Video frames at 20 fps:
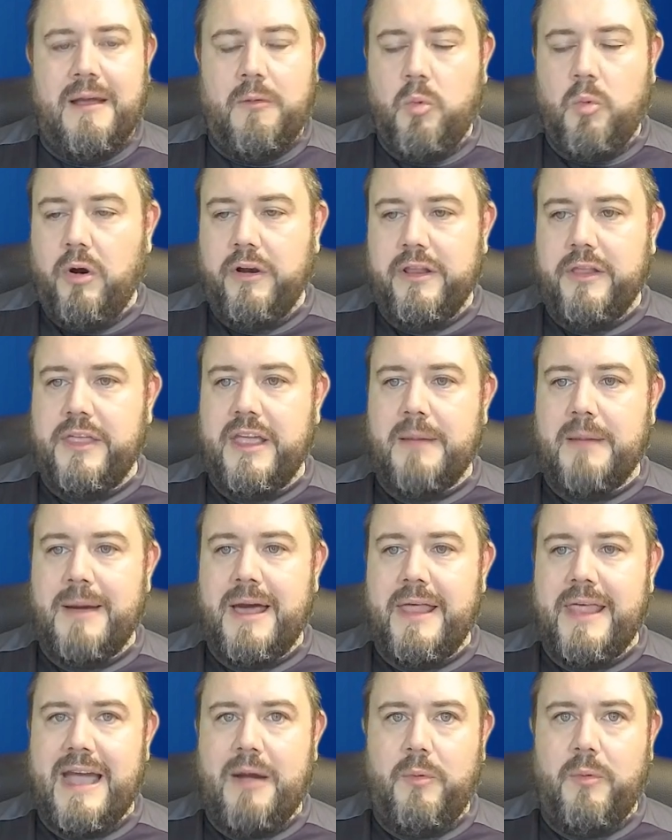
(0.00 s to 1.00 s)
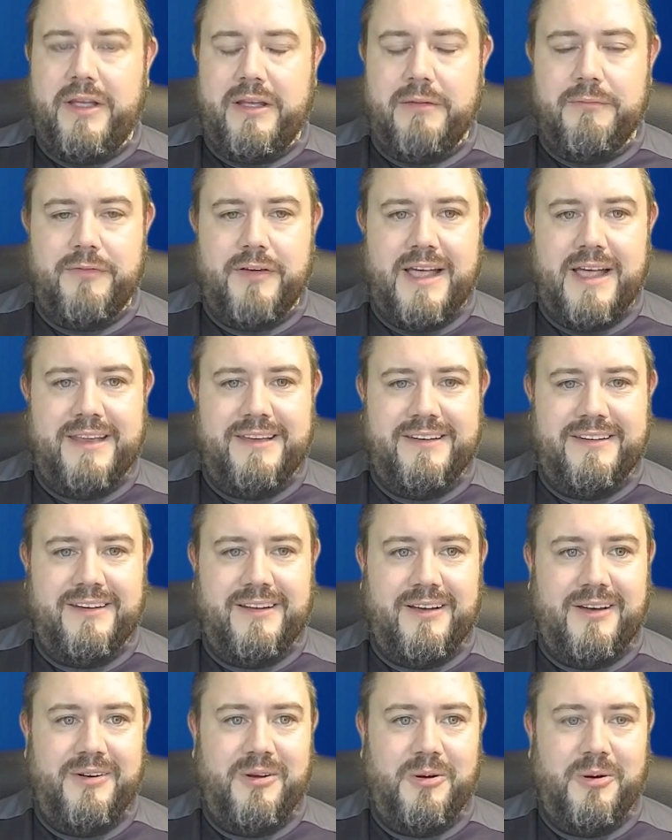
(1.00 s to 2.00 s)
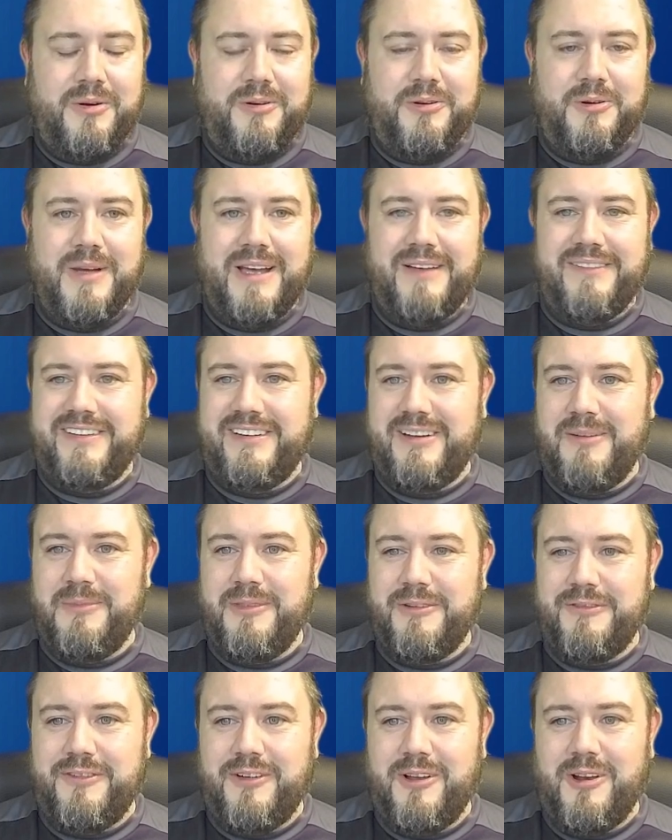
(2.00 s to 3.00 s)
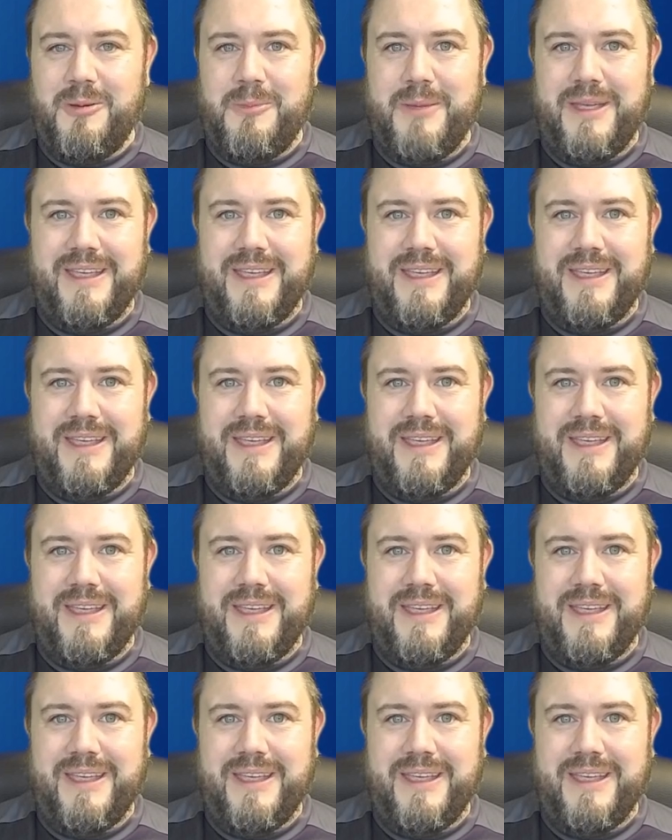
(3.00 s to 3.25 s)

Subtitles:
What do you think about that, Wycombe fans? I know I do have some that follow me.